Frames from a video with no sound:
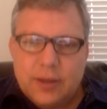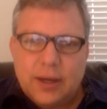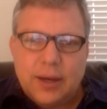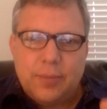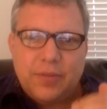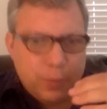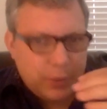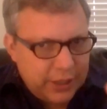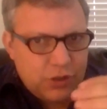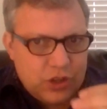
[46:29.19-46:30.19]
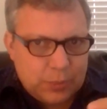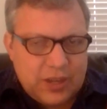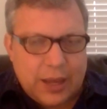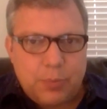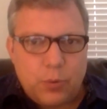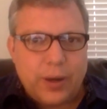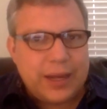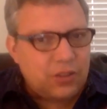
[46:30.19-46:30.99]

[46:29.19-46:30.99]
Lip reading: from a leadership standpoint,